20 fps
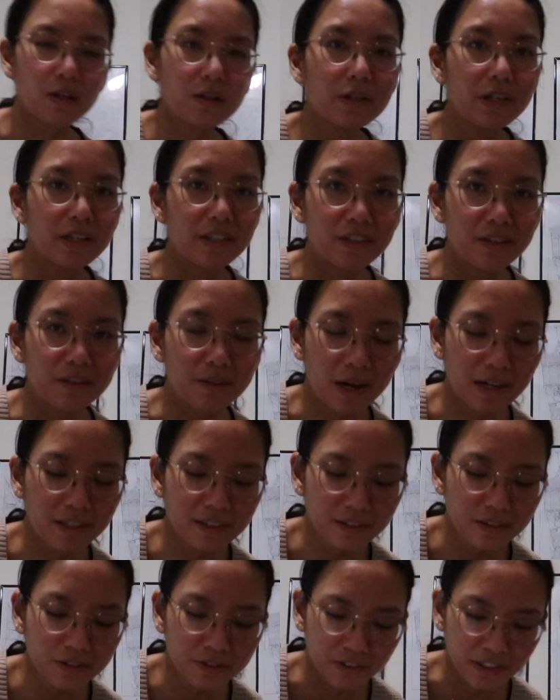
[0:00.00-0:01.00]
Okay, no, I
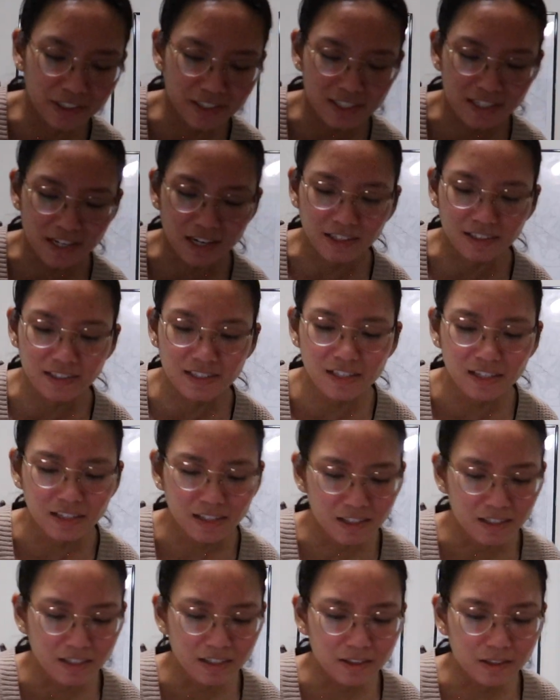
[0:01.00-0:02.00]
got the right size.
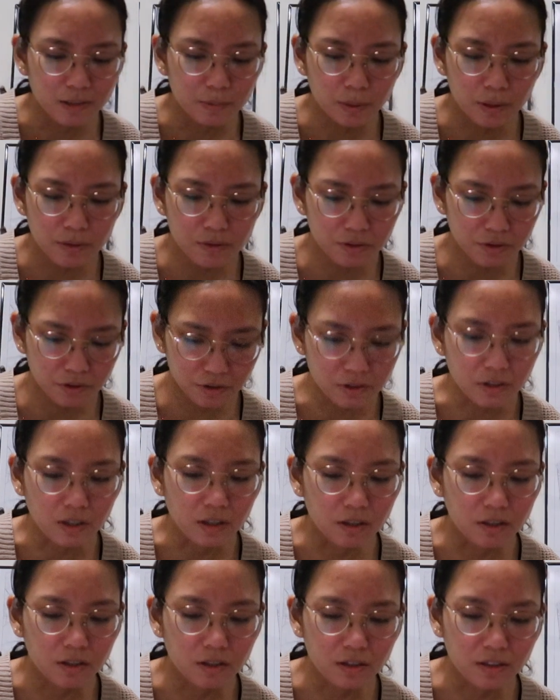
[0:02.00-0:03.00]
The posters
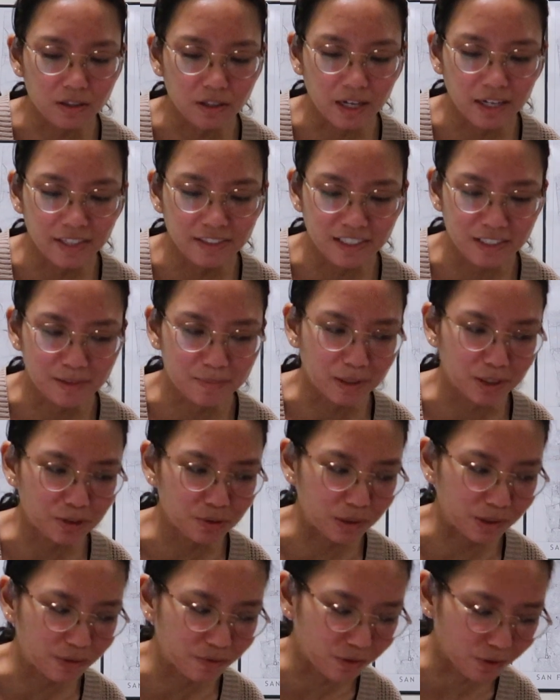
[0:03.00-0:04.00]
are 18 by
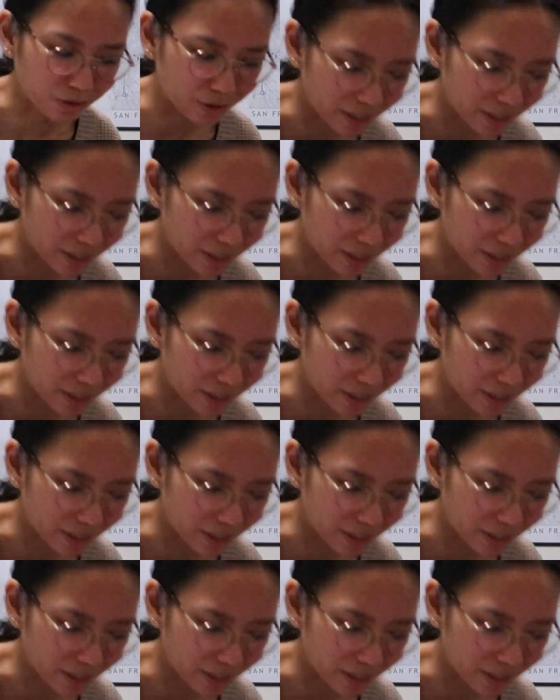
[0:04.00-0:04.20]
24